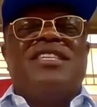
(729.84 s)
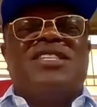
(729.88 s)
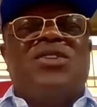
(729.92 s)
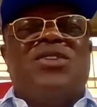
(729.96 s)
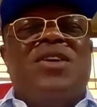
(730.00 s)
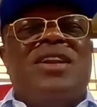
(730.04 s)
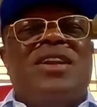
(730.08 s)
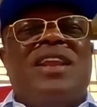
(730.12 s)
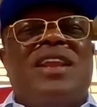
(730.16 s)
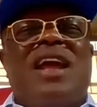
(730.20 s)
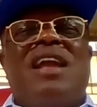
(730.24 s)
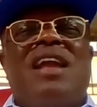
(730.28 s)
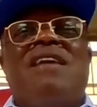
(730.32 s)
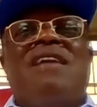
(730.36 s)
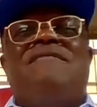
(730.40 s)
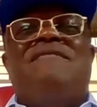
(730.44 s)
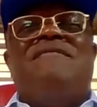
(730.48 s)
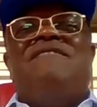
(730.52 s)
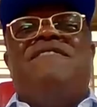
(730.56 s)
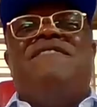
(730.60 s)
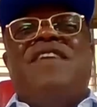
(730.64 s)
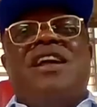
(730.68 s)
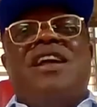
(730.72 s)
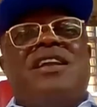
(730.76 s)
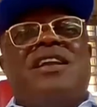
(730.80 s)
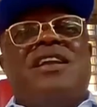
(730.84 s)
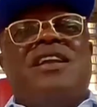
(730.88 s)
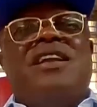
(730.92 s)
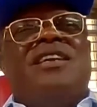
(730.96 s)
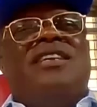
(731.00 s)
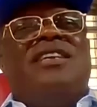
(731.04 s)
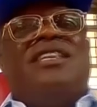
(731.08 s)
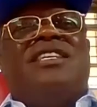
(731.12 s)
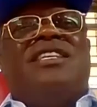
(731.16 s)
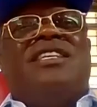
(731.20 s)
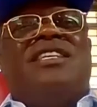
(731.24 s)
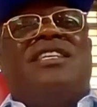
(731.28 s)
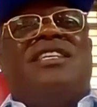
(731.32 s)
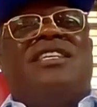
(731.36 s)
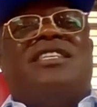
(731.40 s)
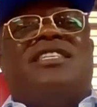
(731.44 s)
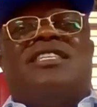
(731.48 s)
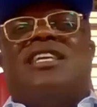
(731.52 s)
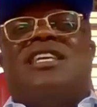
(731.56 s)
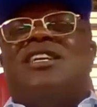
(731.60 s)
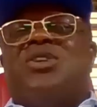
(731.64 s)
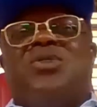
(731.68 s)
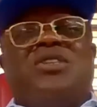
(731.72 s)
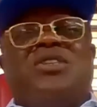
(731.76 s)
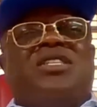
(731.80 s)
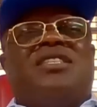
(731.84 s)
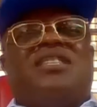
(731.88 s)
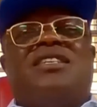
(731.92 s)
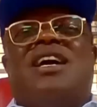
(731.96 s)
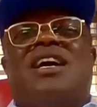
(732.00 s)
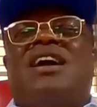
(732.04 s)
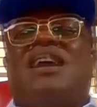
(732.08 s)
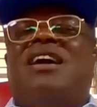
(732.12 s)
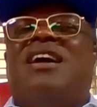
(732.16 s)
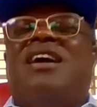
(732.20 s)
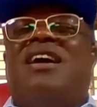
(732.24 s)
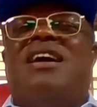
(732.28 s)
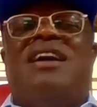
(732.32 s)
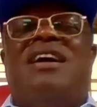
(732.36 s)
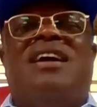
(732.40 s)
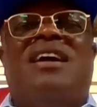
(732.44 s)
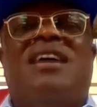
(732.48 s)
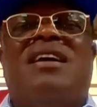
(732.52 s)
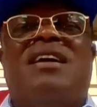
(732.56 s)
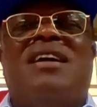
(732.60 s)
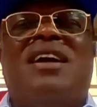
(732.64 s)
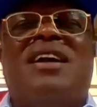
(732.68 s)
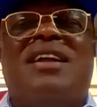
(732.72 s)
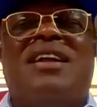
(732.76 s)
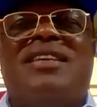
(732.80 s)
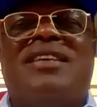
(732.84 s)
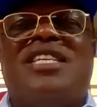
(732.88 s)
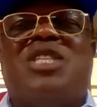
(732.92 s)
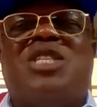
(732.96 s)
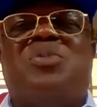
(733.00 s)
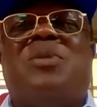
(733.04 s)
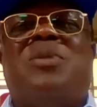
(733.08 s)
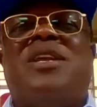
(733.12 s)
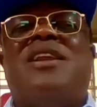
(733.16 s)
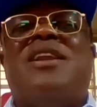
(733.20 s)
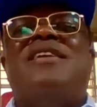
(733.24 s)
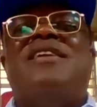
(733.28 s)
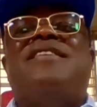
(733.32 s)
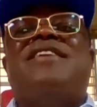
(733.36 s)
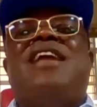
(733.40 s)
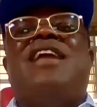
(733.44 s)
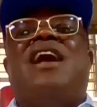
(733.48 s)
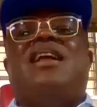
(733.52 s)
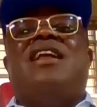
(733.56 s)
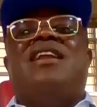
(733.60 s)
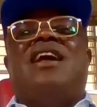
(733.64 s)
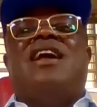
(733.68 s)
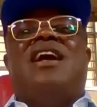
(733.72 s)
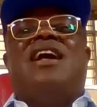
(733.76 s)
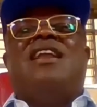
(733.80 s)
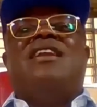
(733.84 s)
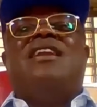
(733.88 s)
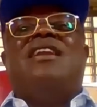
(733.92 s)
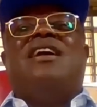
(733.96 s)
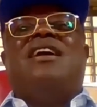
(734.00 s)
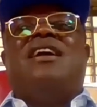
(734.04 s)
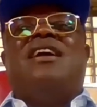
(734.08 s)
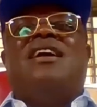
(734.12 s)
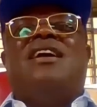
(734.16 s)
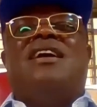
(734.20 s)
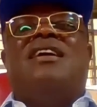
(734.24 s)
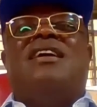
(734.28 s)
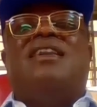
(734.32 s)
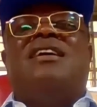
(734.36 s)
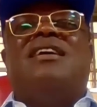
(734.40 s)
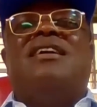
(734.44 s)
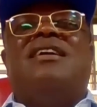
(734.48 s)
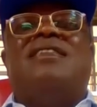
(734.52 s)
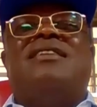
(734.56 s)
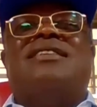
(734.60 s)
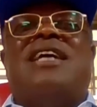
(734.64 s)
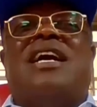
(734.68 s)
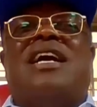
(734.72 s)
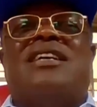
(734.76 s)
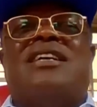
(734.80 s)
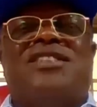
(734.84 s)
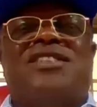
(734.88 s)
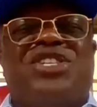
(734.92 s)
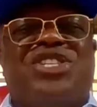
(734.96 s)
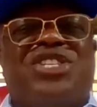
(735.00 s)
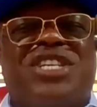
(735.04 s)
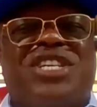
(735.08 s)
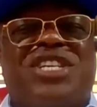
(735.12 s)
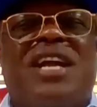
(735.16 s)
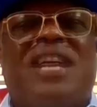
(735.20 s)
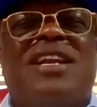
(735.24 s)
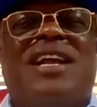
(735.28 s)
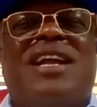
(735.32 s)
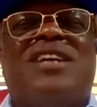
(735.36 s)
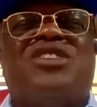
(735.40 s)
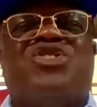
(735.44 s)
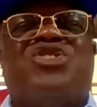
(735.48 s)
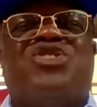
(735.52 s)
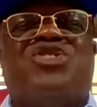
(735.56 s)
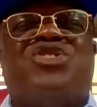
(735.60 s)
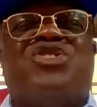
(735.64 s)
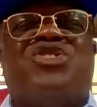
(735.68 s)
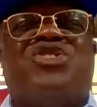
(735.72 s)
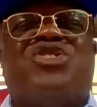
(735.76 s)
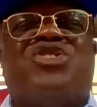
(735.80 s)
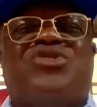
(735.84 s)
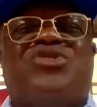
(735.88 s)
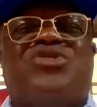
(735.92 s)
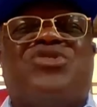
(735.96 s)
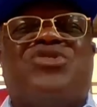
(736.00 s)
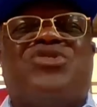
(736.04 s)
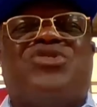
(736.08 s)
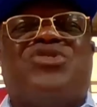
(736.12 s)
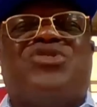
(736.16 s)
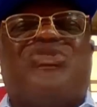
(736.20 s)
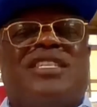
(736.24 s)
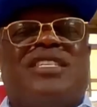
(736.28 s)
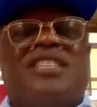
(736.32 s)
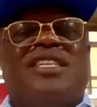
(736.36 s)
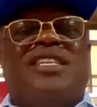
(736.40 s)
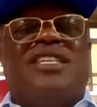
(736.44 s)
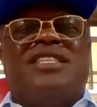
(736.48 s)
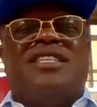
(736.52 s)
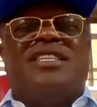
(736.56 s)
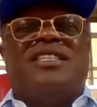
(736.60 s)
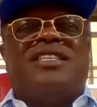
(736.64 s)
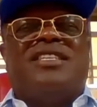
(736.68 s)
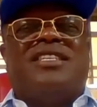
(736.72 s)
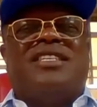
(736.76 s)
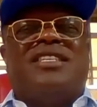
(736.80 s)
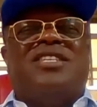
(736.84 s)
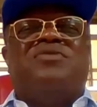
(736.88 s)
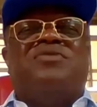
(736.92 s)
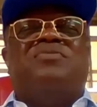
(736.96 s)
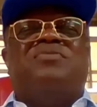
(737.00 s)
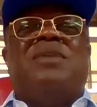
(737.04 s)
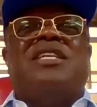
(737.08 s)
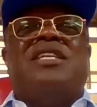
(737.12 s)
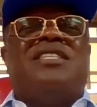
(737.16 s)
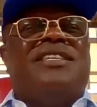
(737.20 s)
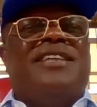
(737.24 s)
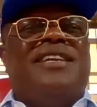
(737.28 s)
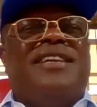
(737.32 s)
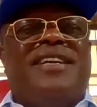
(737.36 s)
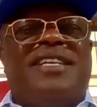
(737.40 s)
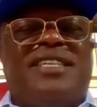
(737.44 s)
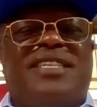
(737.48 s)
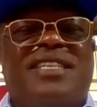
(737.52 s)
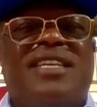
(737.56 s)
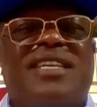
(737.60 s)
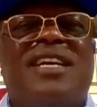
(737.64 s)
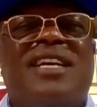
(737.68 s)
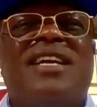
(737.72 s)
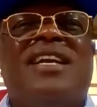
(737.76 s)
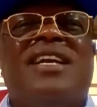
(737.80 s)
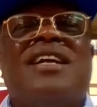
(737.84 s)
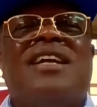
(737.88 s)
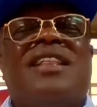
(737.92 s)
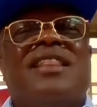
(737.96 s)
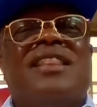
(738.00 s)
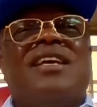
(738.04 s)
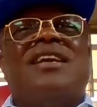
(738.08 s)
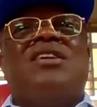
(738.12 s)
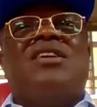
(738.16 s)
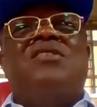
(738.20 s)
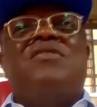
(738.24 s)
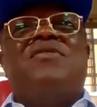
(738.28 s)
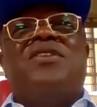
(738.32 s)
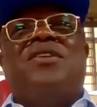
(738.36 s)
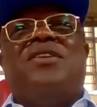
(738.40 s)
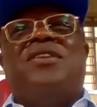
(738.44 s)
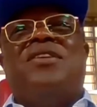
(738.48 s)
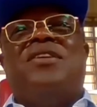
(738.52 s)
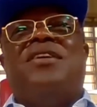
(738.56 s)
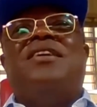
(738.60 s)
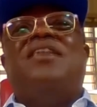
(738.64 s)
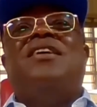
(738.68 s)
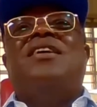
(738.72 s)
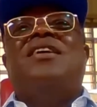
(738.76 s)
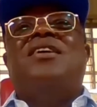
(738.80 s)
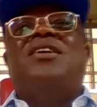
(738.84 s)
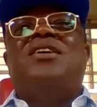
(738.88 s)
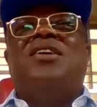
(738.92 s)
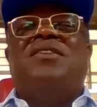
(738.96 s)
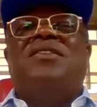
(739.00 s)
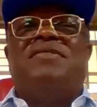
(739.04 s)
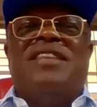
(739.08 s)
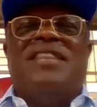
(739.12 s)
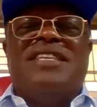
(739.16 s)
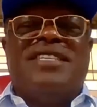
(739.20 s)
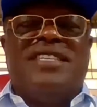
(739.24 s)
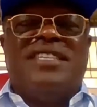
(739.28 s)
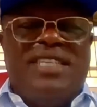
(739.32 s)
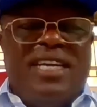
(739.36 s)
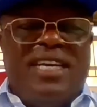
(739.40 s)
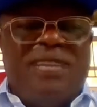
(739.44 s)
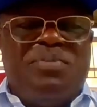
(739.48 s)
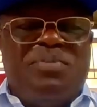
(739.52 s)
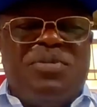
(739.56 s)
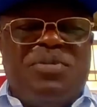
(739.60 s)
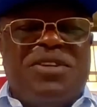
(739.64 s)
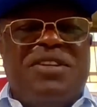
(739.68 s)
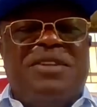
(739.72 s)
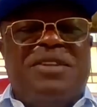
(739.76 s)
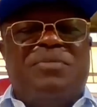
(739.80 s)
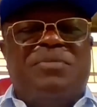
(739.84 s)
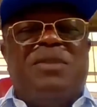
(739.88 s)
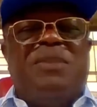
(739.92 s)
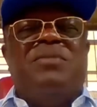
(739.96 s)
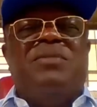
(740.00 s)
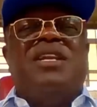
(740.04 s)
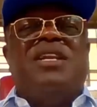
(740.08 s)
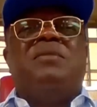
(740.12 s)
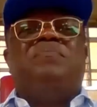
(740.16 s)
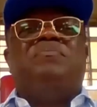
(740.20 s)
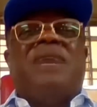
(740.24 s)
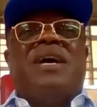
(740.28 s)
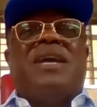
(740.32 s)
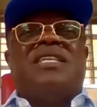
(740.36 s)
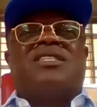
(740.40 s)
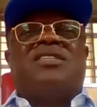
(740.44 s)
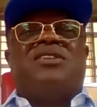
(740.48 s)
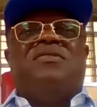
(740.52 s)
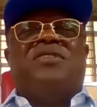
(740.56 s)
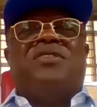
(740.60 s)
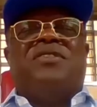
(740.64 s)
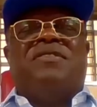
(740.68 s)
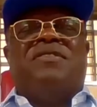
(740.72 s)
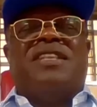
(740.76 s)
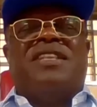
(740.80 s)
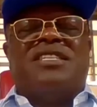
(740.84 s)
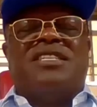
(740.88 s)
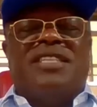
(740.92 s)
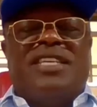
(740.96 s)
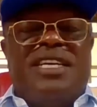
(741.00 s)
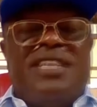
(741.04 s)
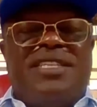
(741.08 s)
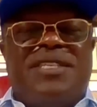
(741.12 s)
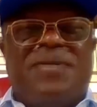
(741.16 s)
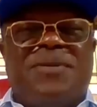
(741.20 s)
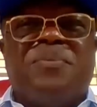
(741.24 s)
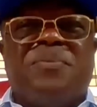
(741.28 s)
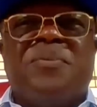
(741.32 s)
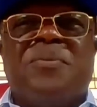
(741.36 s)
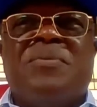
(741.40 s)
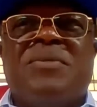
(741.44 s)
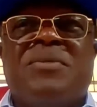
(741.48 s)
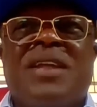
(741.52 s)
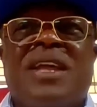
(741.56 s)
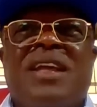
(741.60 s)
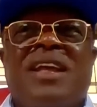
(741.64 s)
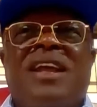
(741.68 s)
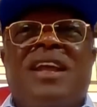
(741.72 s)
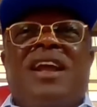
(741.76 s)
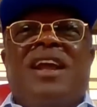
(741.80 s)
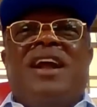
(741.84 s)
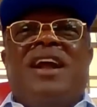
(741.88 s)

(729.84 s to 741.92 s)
four years, under a very distinguished uh, uh, disciplinarian and uh, uh, tactician and strategist, Chief Martin Elechi, the governor of the state, the immediate past governor of the state,